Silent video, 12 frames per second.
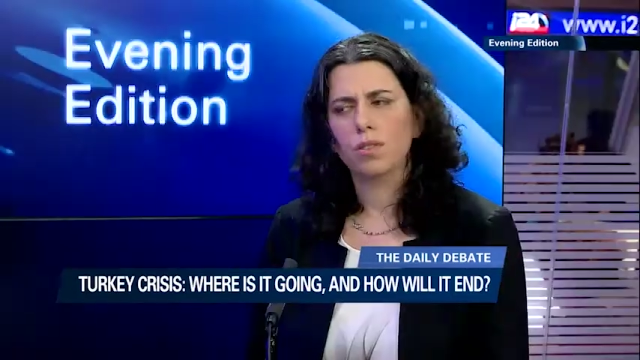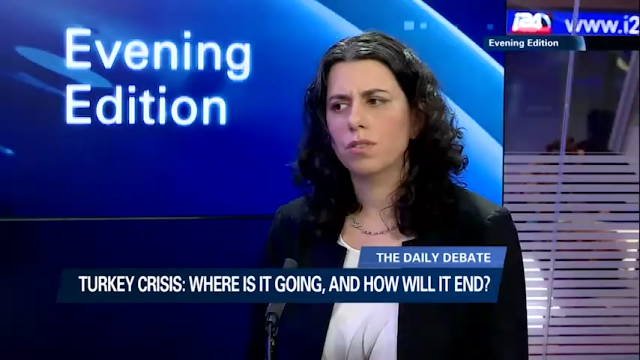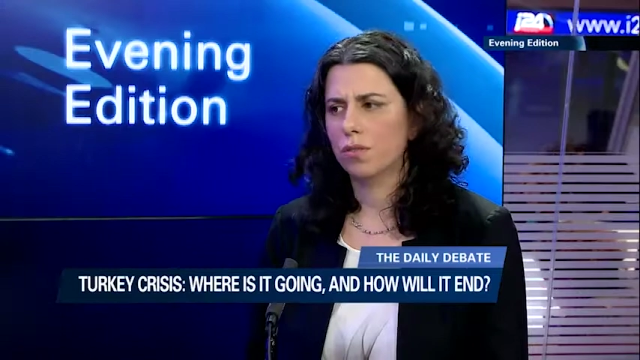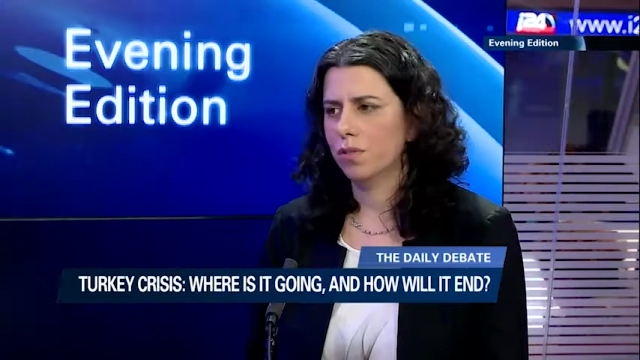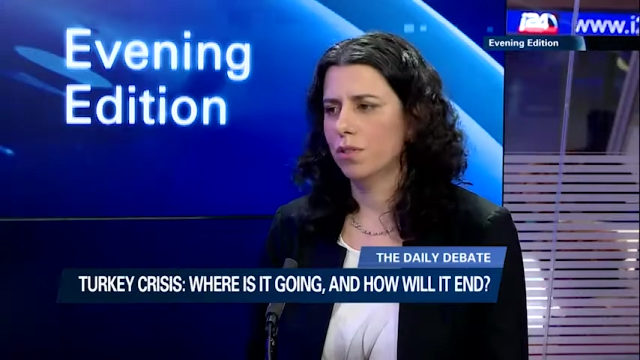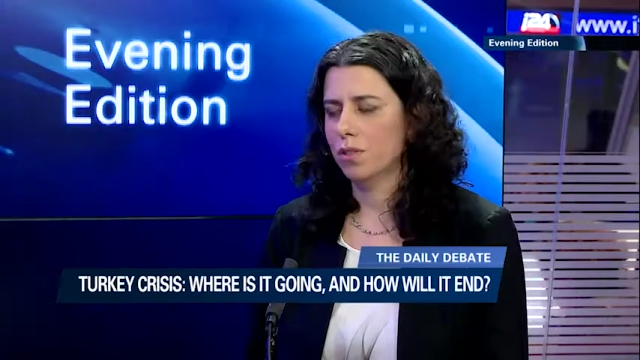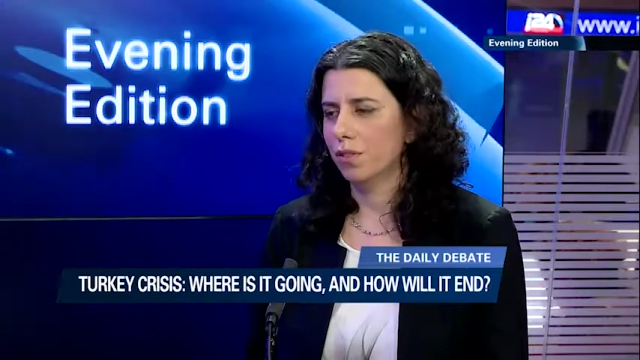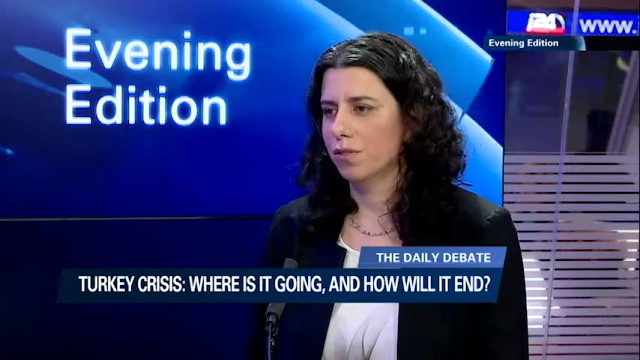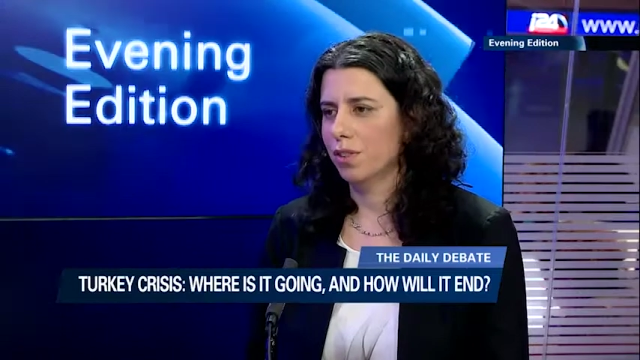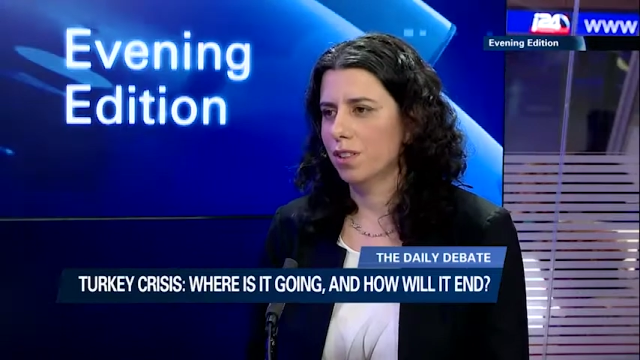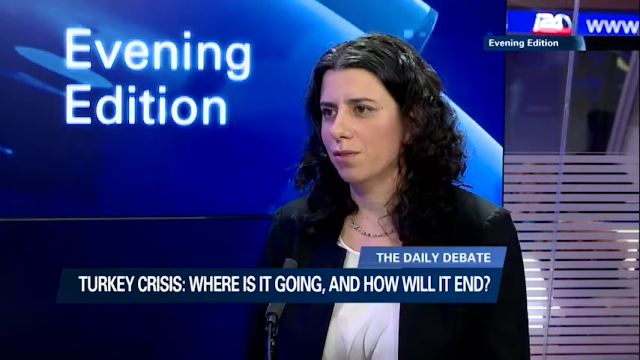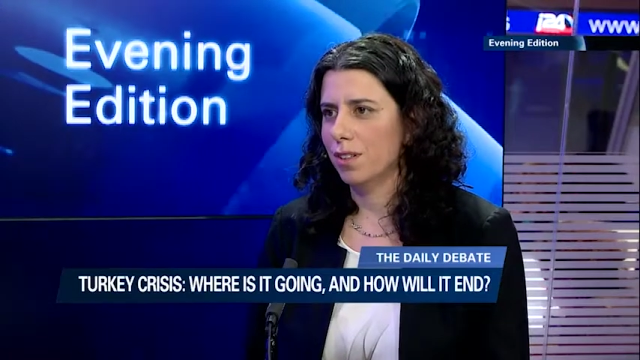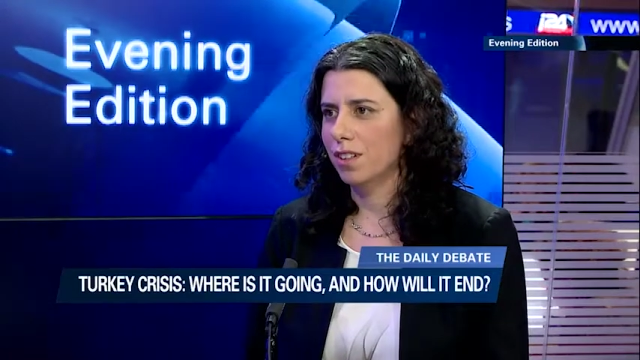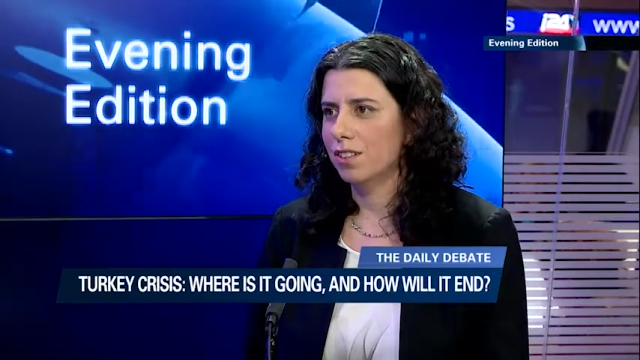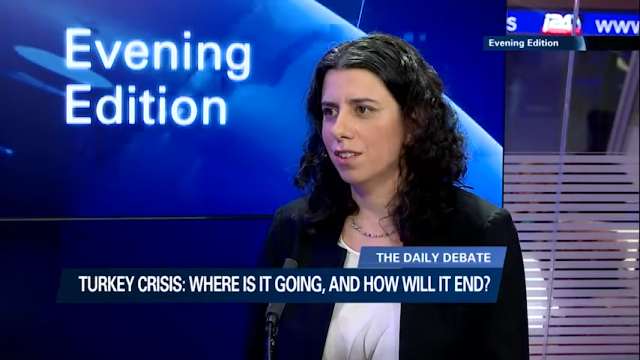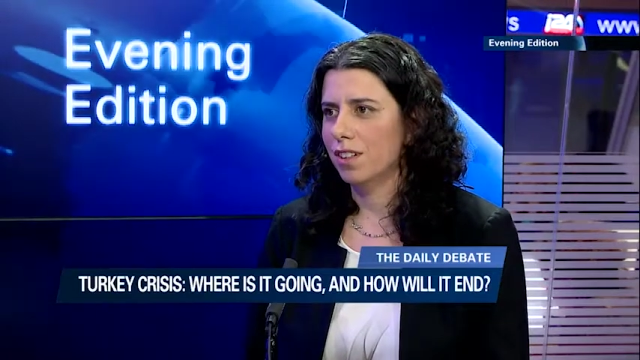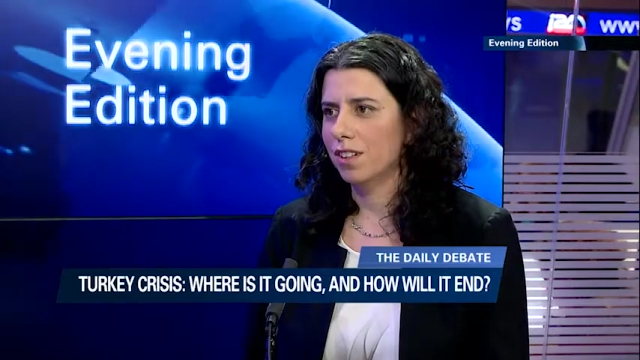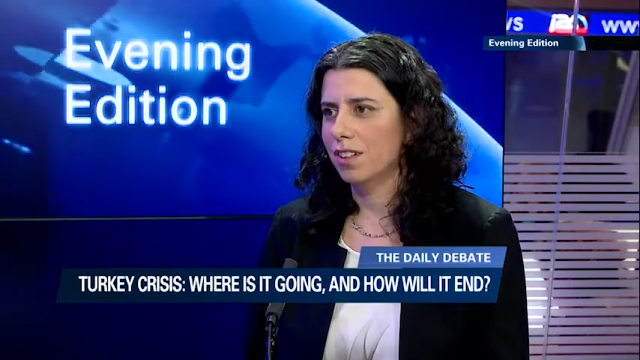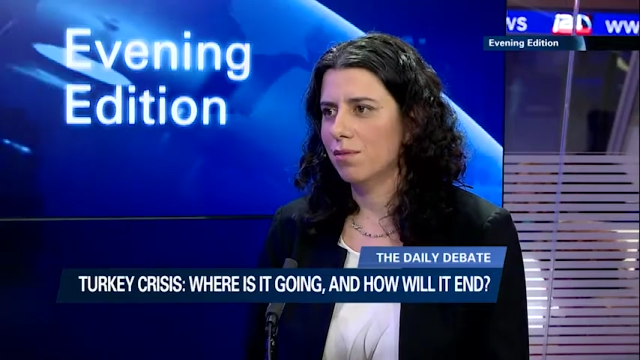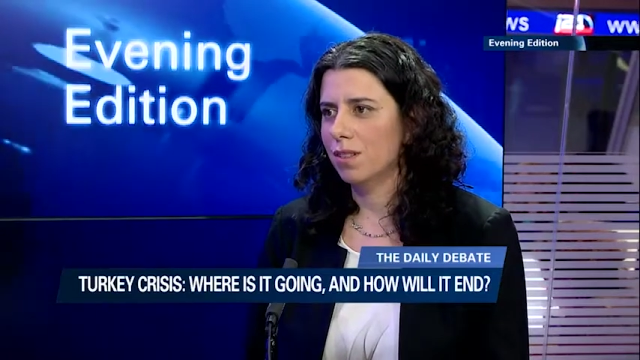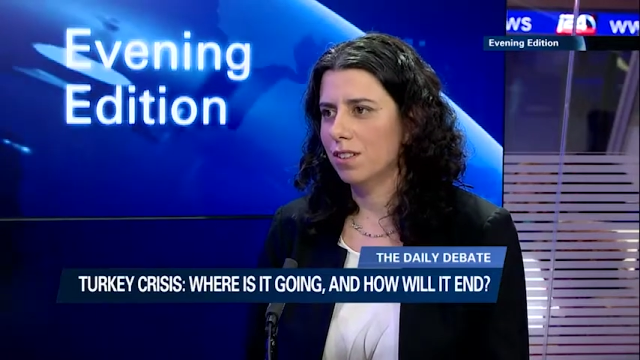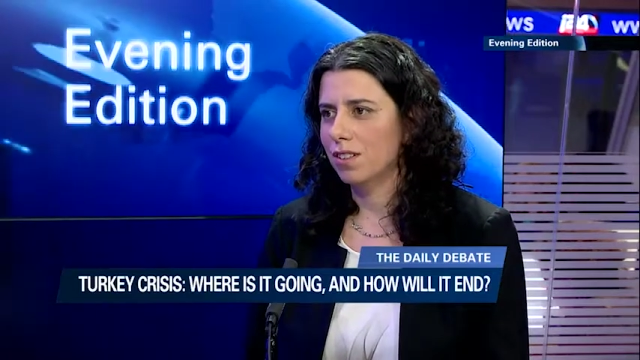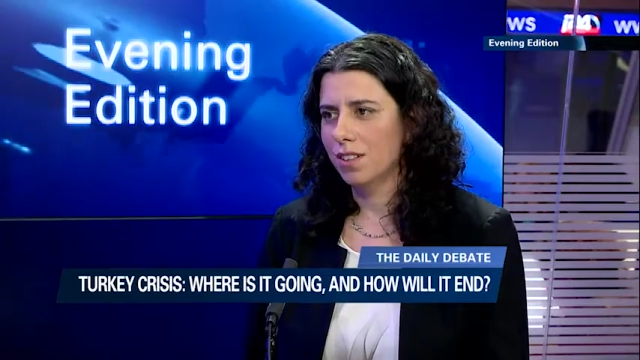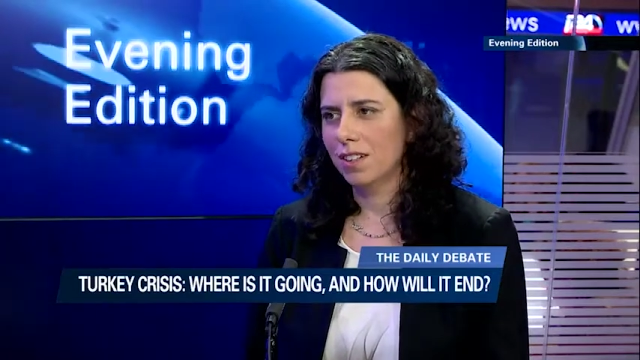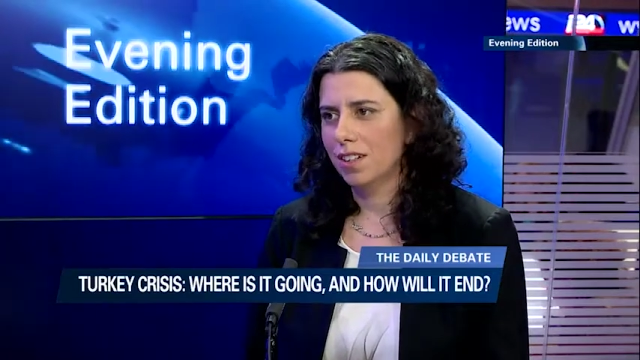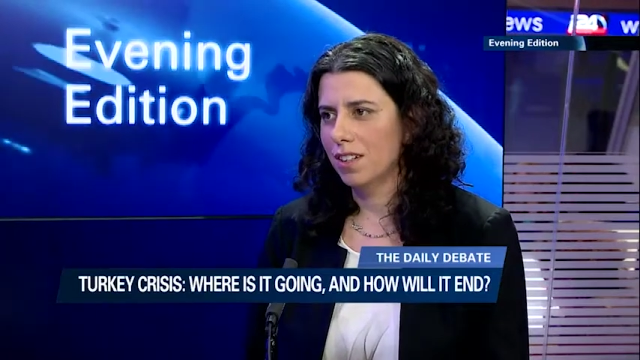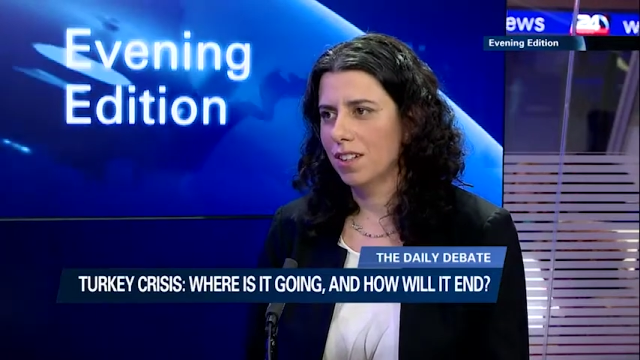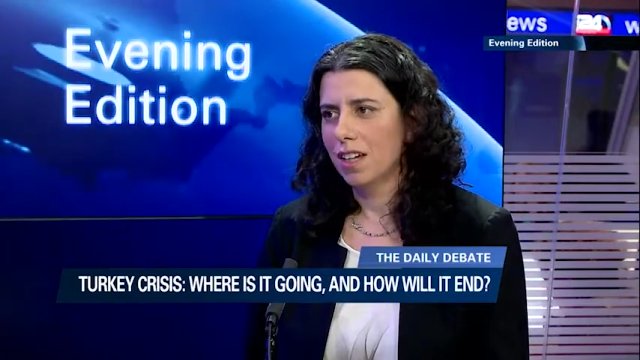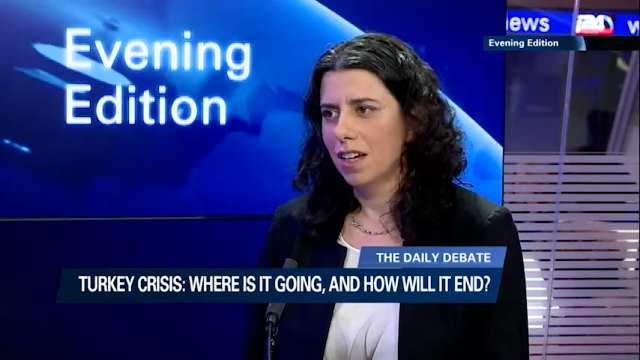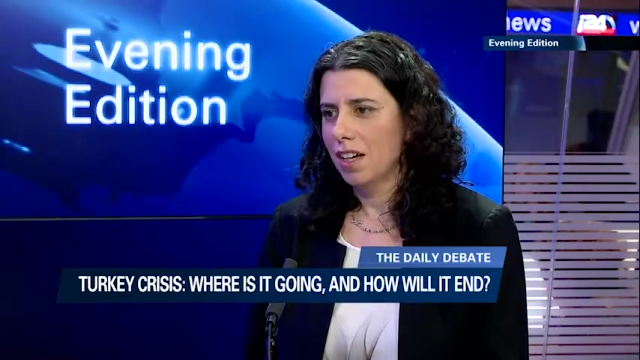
there's future for Israel and Turkey. Israel and Turkey